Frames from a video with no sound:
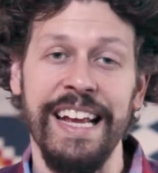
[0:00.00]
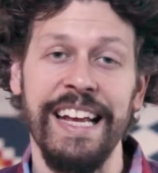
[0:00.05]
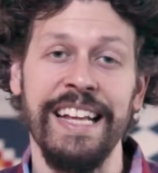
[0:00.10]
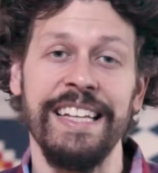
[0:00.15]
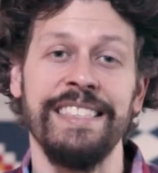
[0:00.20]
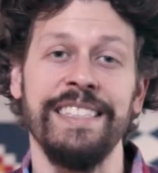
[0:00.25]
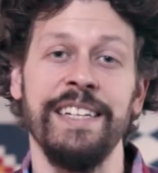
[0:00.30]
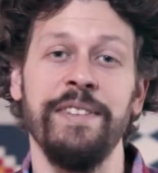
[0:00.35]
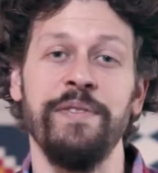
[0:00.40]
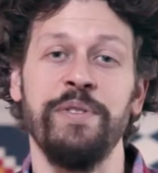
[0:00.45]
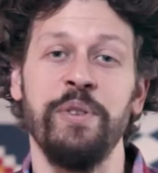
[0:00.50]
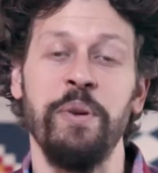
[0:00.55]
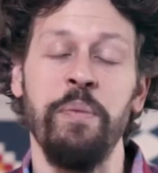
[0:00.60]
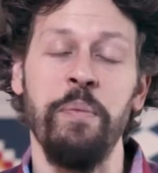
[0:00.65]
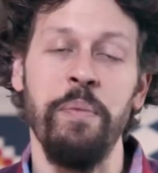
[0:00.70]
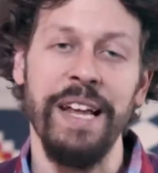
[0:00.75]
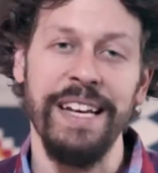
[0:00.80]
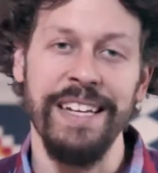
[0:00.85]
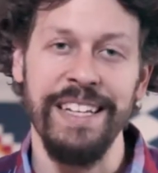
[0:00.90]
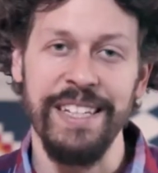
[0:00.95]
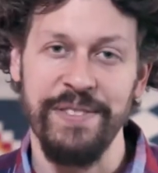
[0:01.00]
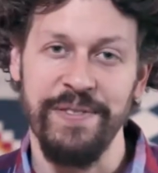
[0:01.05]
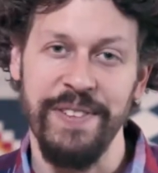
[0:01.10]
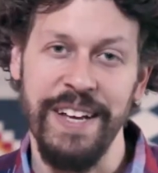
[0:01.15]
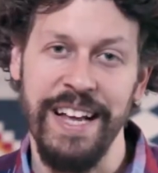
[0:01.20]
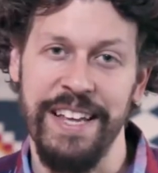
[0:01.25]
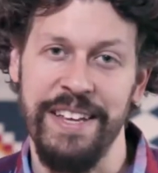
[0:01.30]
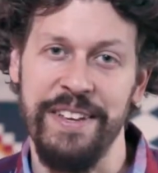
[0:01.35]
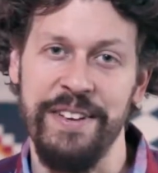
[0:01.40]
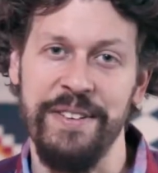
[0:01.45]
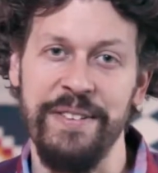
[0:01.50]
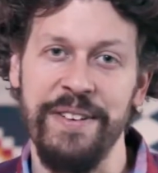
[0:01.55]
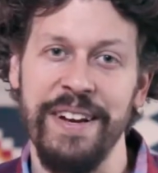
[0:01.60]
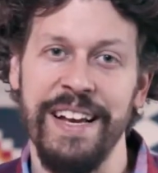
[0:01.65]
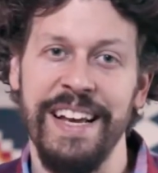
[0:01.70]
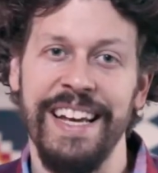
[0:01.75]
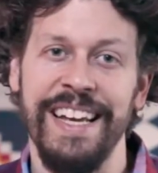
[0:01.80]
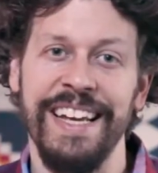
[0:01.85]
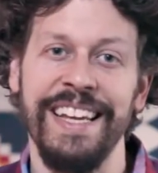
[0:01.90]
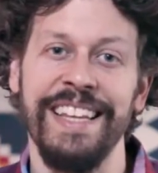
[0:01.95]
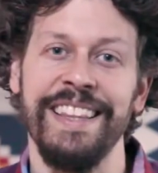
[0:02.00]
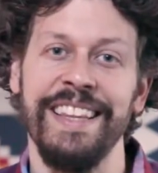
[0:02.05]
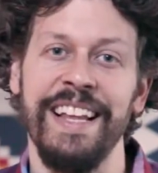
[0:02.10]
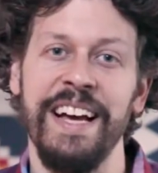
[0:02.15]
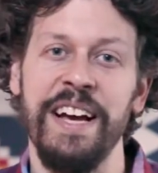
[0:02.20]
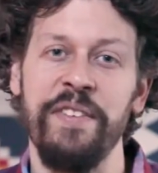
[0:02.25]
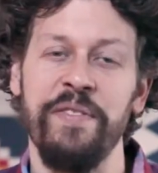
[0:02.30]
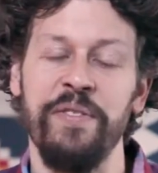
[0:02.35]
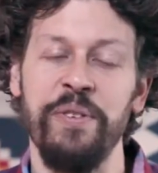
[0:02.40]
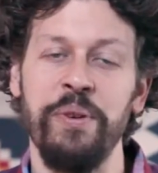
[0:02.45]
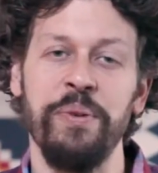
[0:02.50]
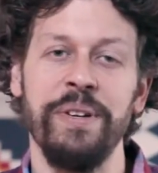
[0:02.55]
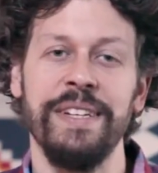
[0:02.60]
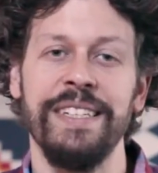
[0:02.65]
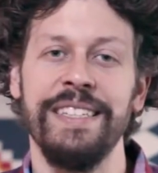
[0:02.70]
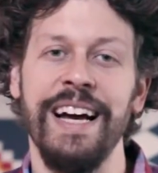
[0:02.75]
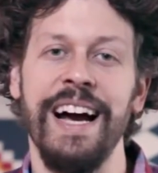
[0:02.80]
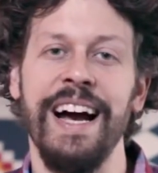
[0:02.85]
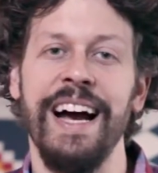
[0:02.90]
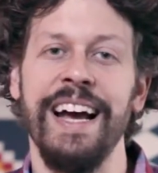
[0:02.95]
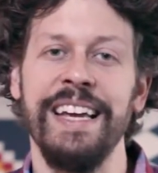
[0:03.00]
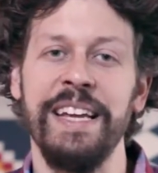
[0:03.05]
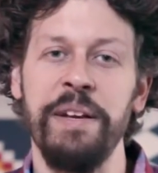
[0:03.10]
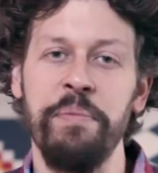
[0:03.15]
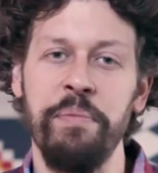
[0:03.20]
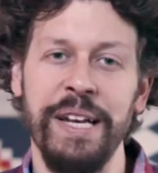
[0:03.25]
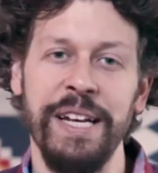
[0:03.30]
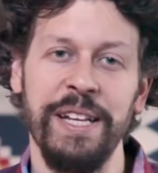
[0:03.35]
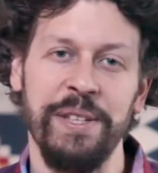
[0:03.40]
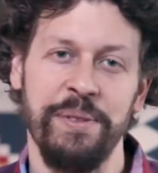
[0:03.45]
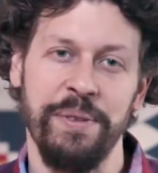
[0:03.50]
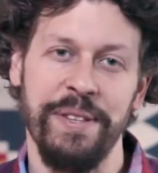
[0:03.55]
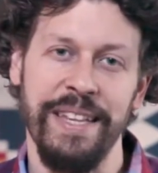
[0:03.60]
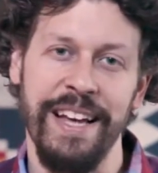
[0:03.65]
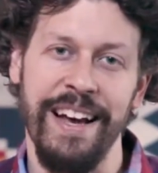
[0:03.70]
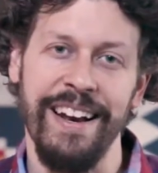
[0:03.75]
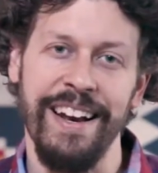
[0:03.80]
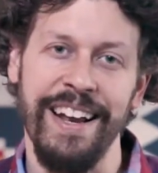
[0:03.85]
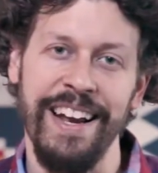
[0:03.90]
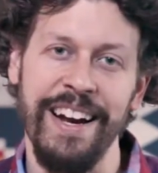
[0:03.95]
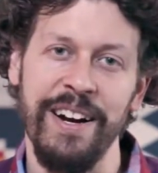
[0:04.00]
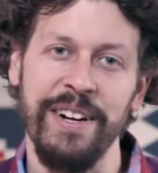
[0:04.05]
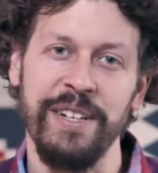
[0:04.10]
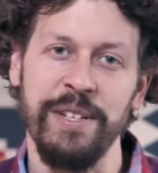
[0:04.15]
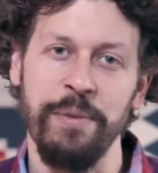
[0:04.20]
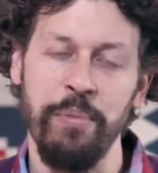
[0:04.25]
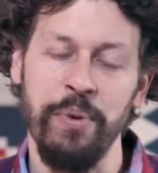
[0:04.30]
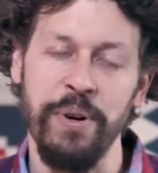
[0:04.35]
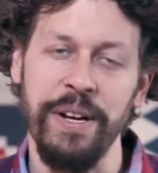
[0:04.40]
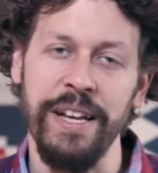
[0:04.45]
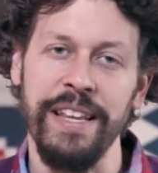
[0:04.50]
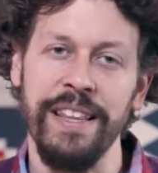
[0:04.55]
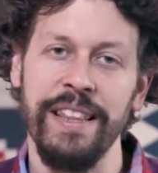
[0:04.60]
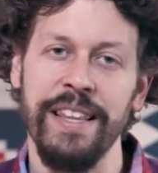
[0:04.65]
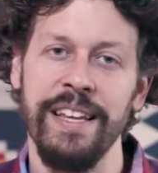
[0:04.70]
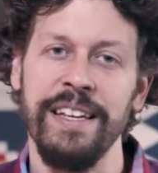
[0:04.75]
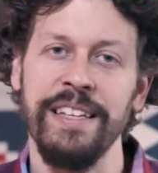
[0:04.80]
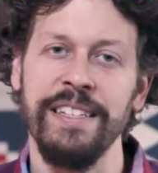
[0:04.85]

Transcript: it's of tremendous value in life. You would die in minutes without air to breathe.